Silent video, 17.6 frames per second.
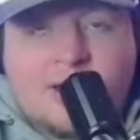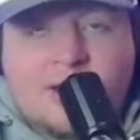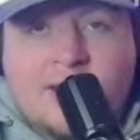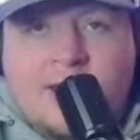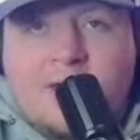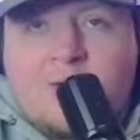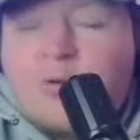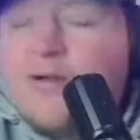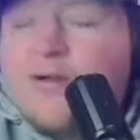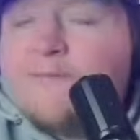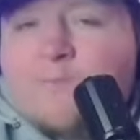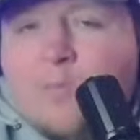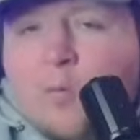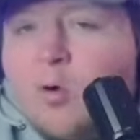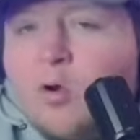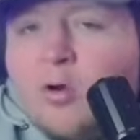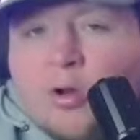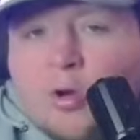He went
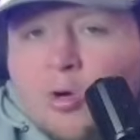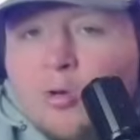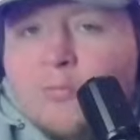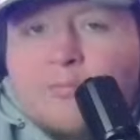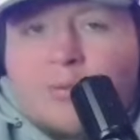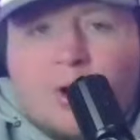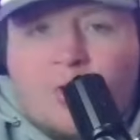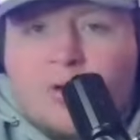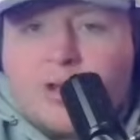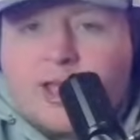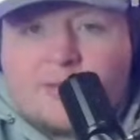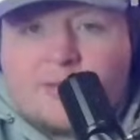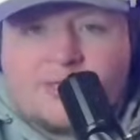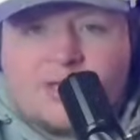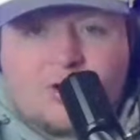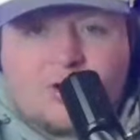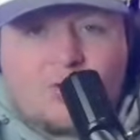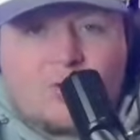4-0 in bowl
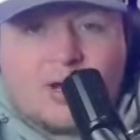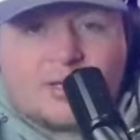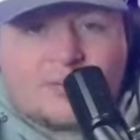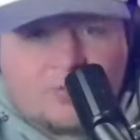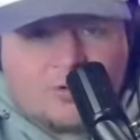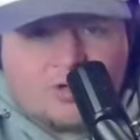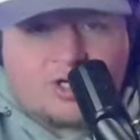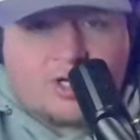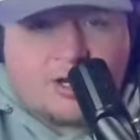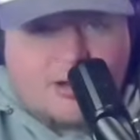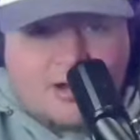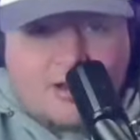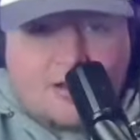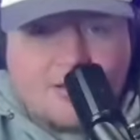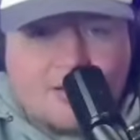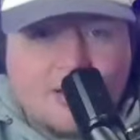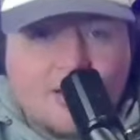games here at West Virginia,